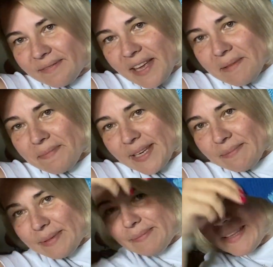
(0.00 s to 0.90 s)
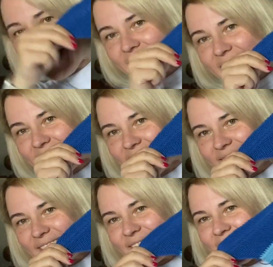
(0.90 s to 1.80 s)
a baby blanket.
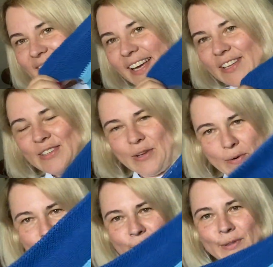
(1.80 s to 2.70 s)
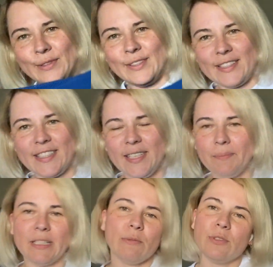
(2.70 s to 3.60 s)
Don't know how good you can see,
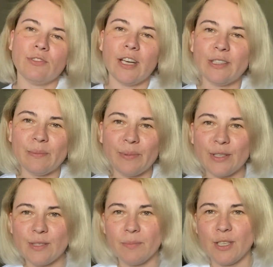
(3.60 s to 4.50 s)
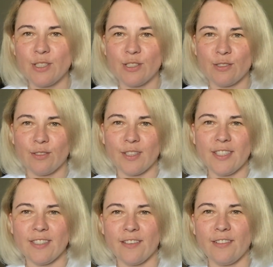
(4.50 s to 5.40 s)
but I will try to post pictures on
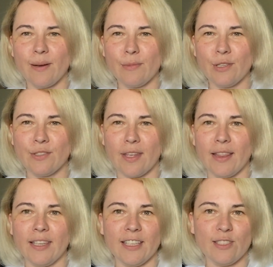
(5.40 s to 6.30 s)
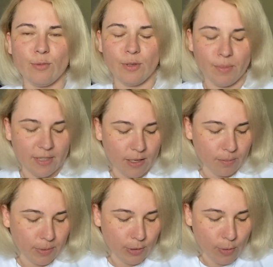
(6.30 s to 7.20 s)
Instagram also, and links will be down
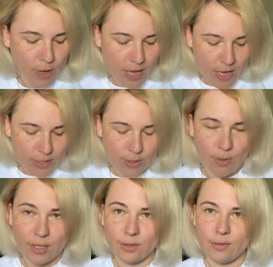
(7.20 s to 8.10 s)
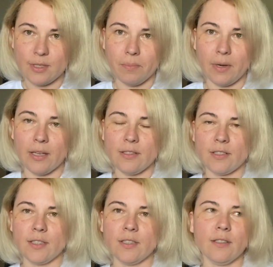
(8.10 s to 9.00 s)
below. So I use the
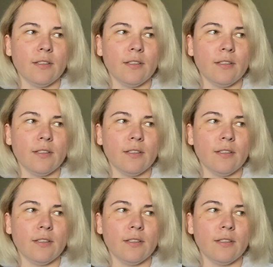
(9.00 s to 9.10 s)
pattern